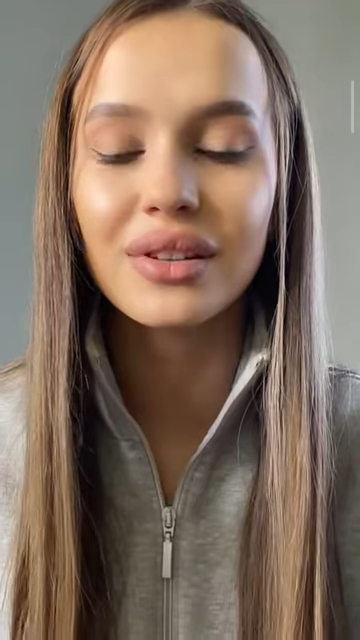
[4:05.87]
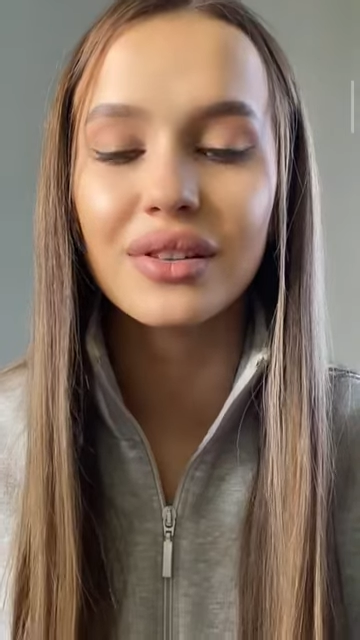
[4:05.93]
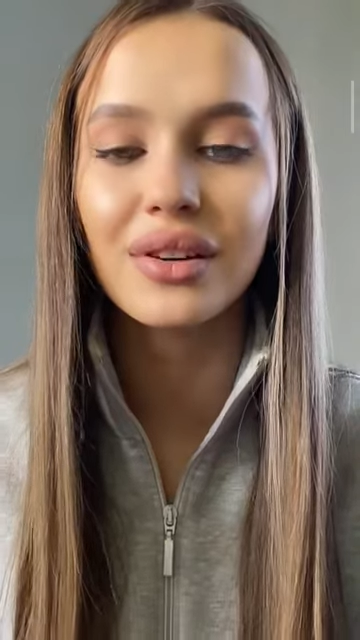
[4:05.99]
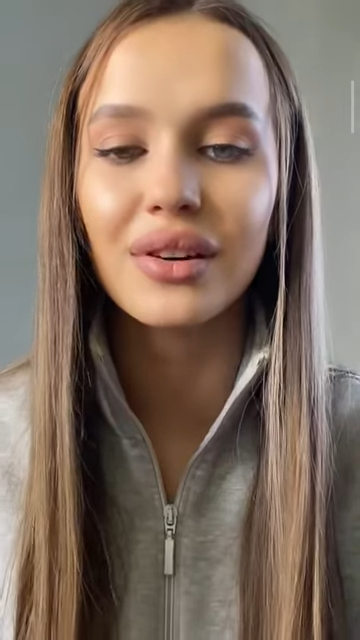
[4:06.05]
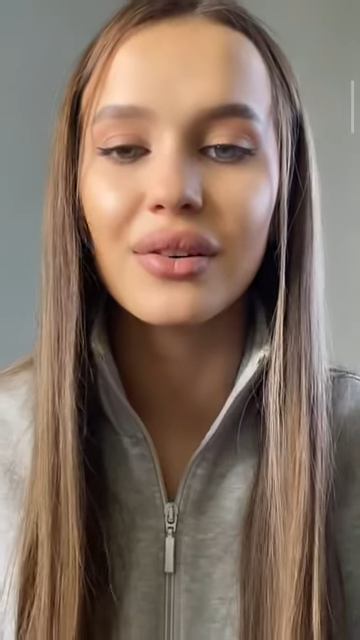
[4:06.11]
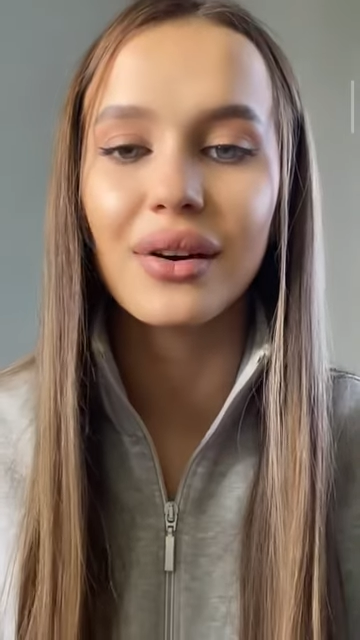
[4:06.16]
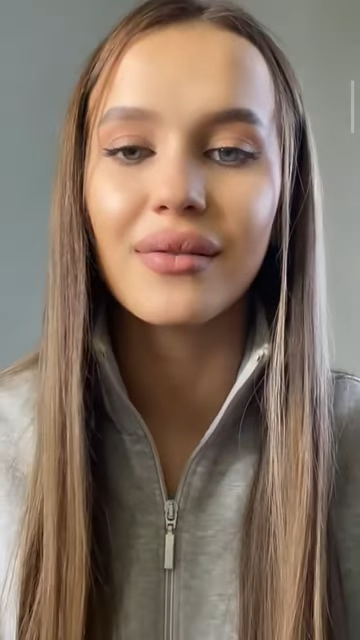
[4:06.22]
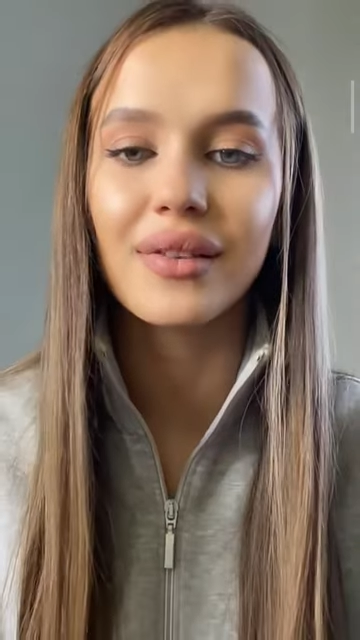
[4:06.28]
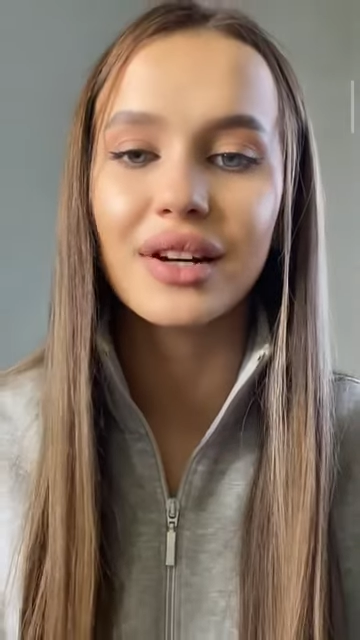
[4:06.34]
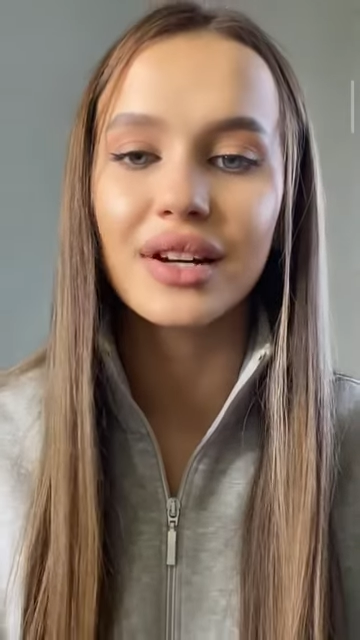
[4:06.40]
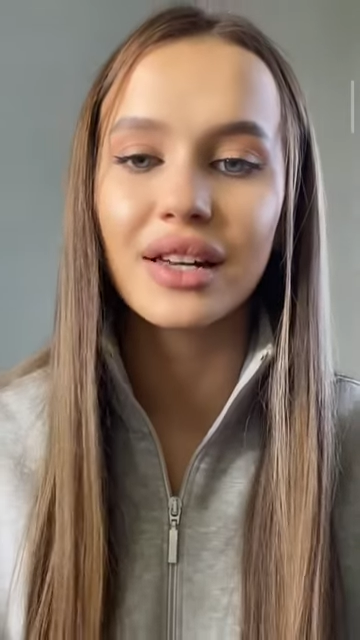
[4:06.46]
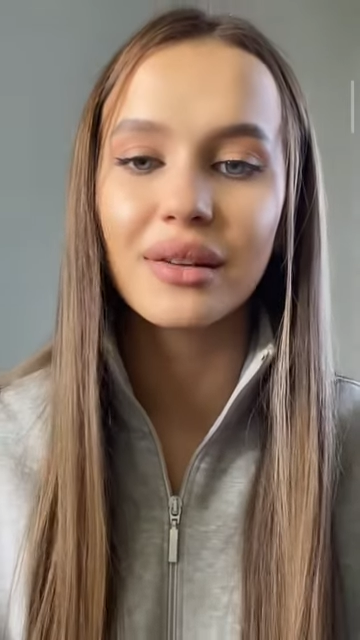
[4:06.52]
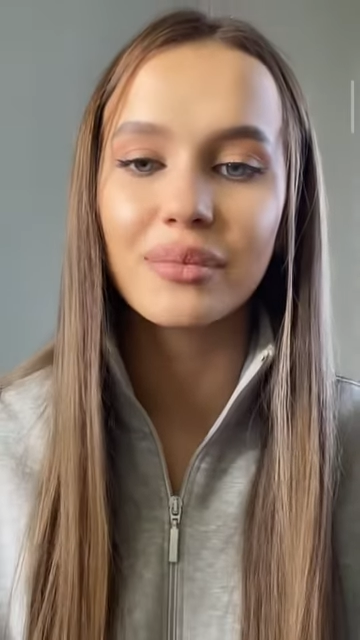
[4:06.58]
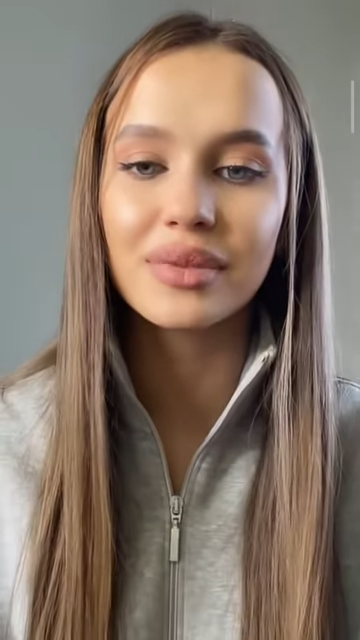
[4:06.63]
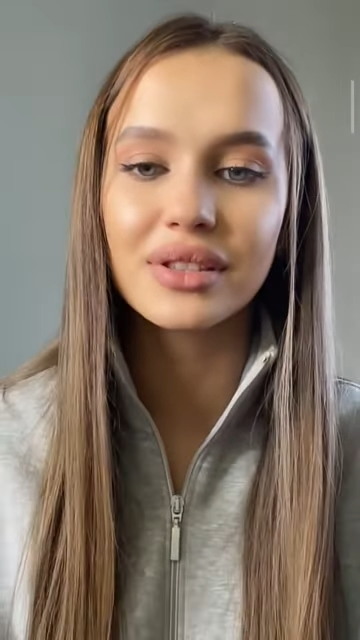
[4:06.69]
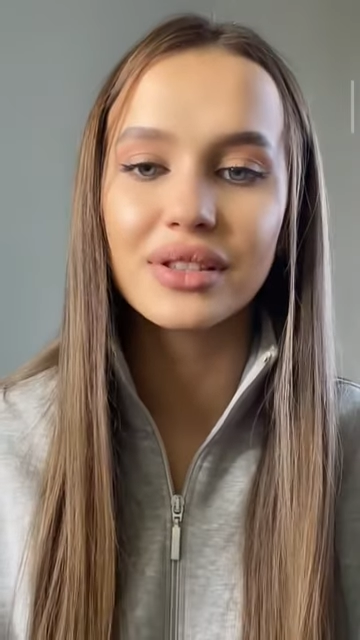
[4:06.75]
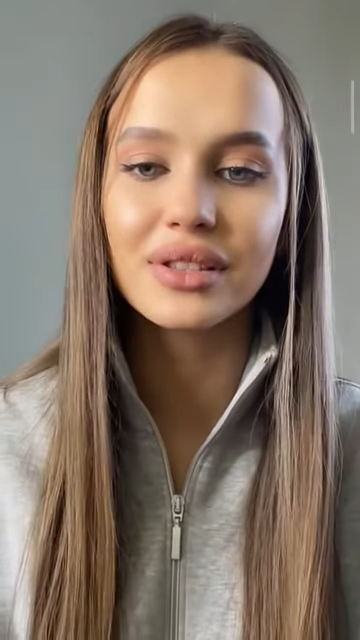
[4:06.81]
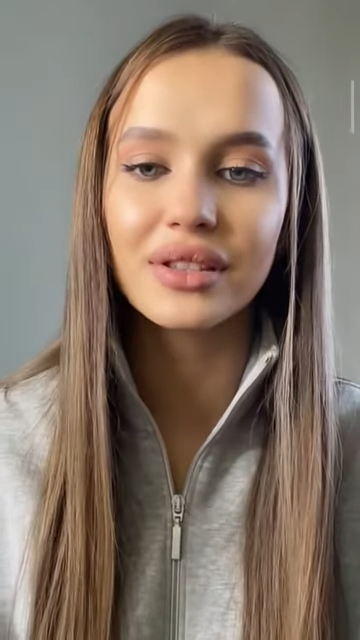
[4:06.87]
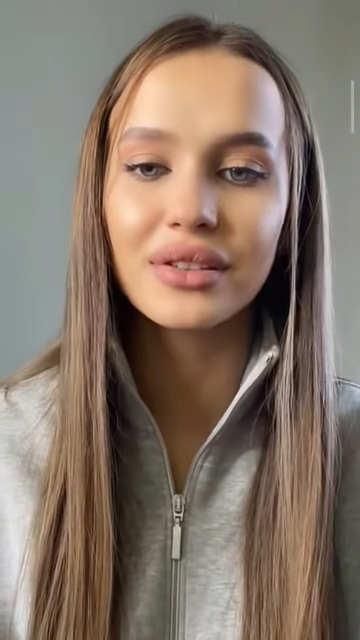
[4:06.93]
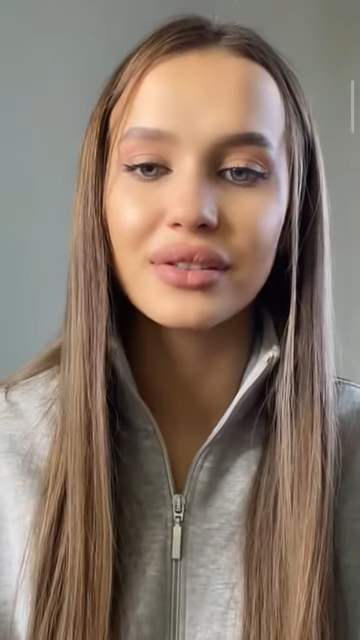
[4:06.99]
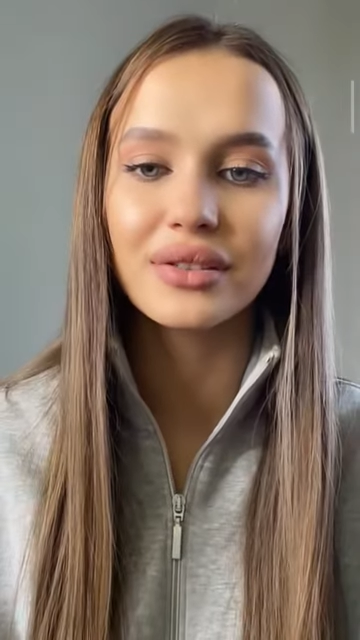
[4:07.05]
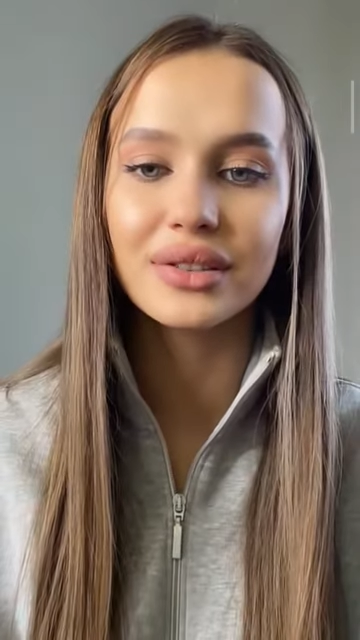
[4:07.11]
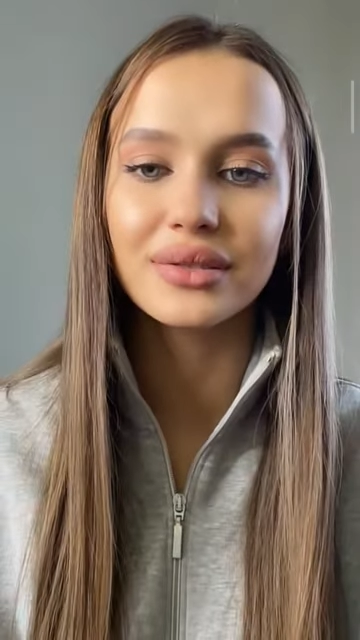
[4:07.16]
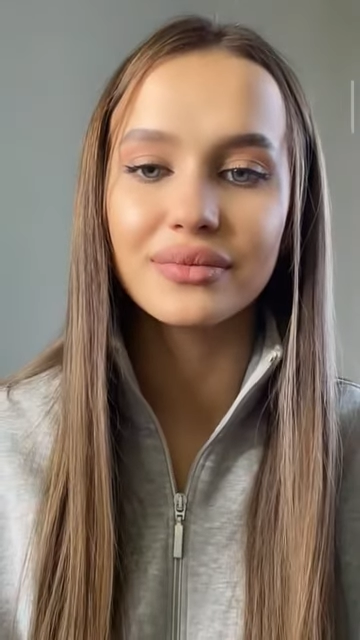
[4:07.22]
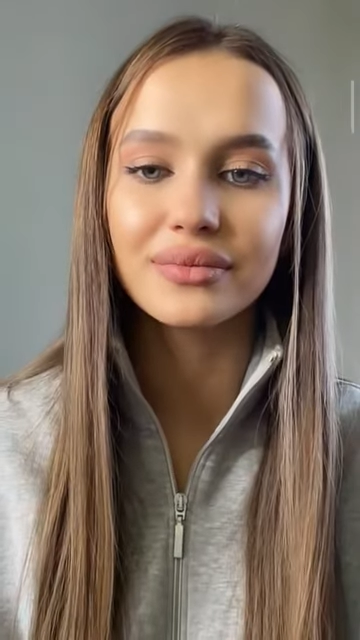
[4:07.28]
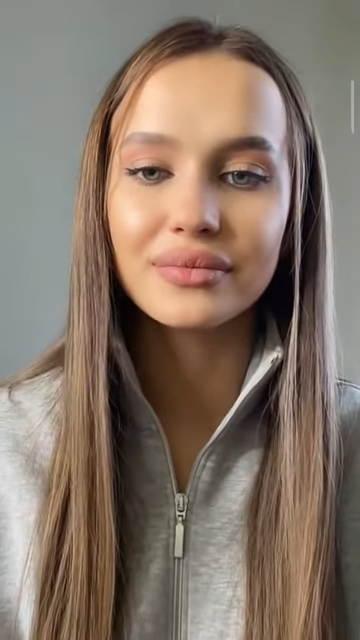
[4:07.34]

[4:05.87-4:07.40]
hello. I'm very happy to see you.